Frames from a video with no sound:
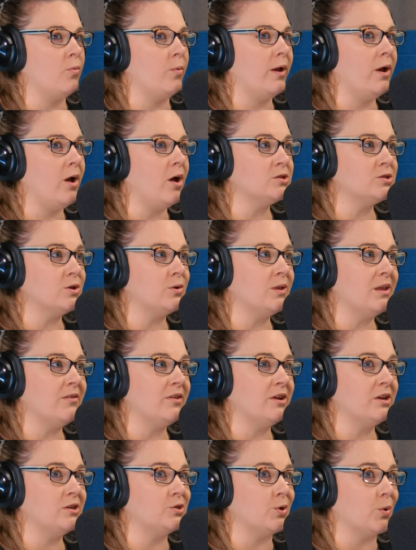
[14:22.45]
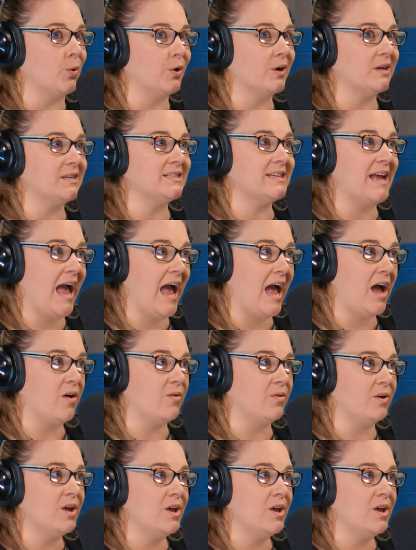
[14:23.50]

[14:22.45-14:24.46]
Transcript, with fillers: we also live in a tourist town.